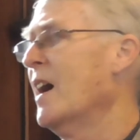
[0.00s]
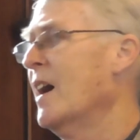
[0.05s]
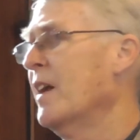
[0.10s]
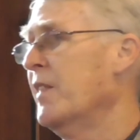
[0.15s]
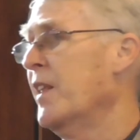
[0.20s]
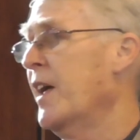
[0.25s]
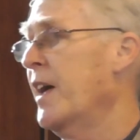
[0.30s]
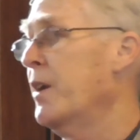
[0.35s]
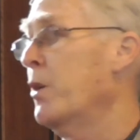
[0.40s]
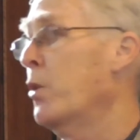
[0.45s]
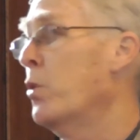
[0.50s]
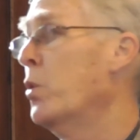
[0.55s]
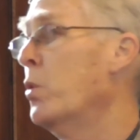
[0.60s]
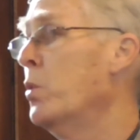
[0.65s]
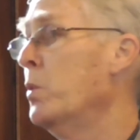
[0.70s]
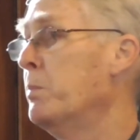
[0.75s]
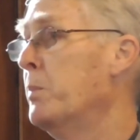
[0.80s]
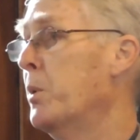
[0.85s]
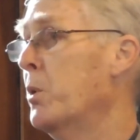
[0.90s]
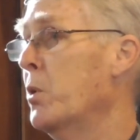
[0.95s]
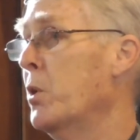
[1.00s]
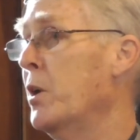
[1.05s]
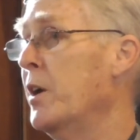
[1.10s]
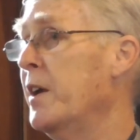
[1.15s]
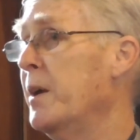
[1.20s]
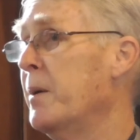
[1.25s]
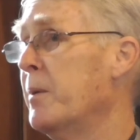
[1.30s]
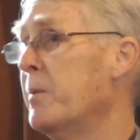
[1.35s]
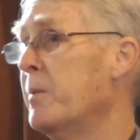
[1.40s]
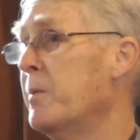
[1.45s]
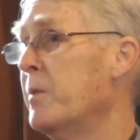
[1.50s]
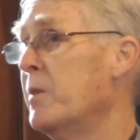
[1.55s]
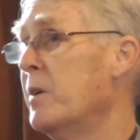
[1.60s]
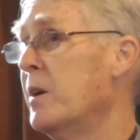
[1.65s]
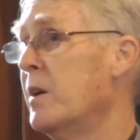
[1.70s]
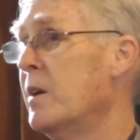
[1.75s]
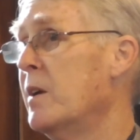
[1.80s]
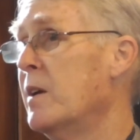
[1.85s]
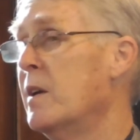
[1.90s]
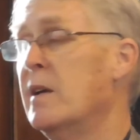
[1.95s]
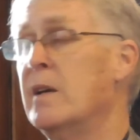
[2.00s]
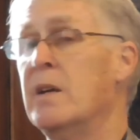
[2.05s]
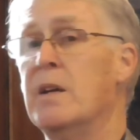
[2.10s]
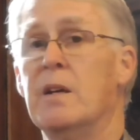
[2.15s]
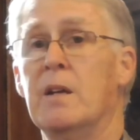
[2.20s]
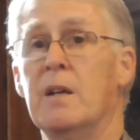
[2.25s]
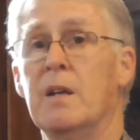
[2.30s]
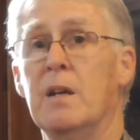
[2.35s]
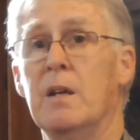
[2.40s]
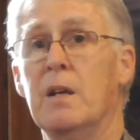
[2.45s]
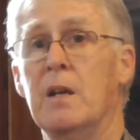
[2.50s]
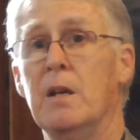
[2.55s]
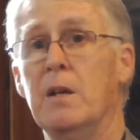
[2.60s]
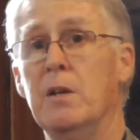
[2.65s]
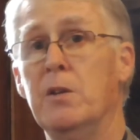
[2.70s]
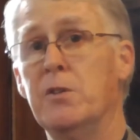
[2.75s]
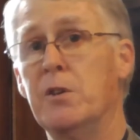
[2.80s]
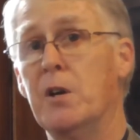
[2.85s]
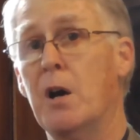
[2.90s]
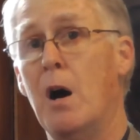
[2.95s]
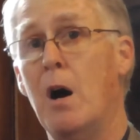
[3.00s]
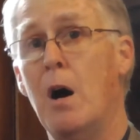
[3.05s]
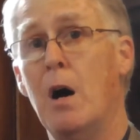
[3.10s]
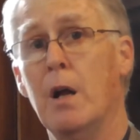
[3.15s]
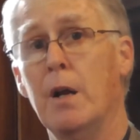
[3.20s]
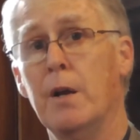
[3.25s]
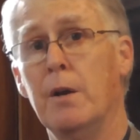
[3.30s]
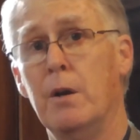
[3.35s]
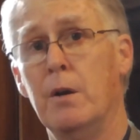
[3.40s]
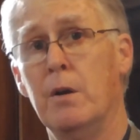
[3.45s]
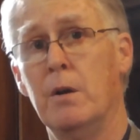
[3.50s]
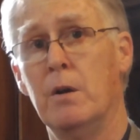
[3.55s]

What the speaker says: And that old boy, he's gone.